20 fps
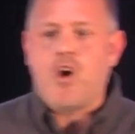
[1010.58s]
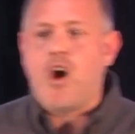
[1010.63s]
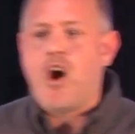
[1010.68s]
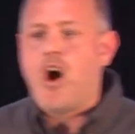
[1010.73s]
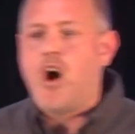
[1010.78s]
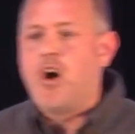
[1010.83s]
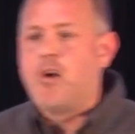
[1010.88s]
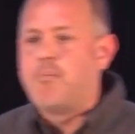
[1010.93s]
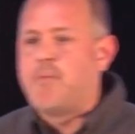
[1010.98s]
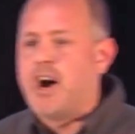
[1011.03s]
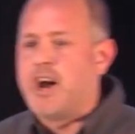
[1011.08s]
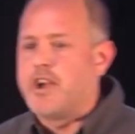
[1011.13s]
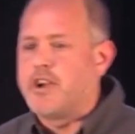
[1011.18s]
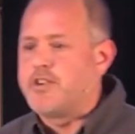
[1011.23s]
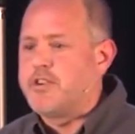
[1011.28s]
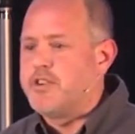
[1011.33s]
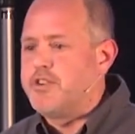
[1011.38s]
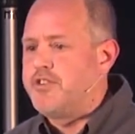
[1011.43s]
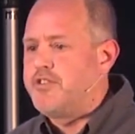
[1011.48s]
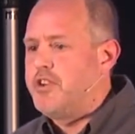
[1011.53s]
hall
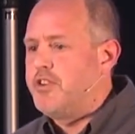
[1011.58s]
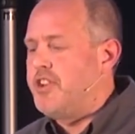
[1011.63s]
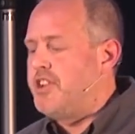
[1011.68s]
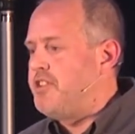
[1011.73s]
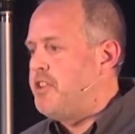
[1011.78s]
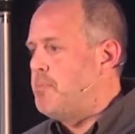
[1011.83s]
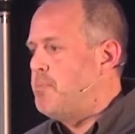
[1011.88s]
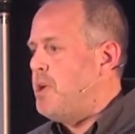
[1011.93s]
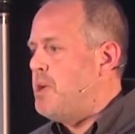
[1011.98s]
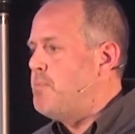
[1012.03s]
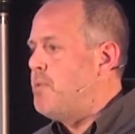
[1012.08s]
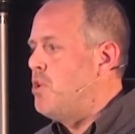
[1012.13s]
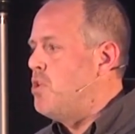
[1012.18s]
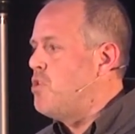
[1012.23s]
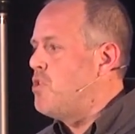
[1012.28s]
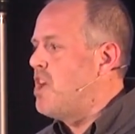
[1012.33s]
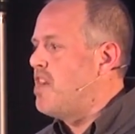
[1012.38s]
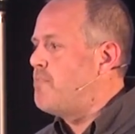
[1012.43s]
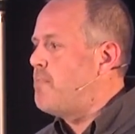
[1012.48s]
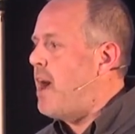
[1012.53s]
monitors so that the people
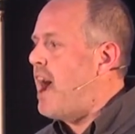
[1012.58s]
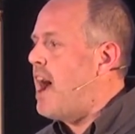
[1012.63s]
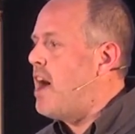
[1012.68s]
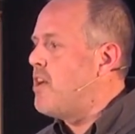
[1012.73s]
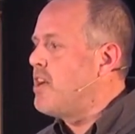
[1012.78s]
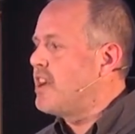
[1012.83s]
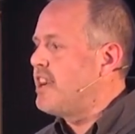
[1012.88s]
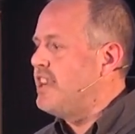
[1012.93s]
who have power